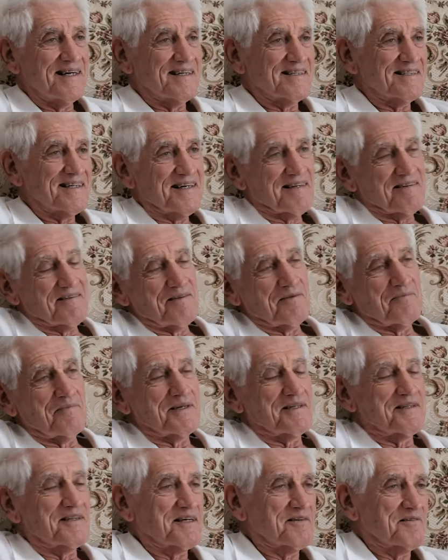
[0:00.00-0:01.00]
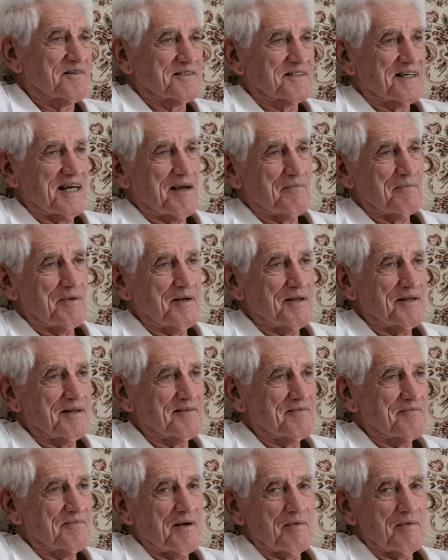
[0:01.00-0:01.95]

So the big thing was to how many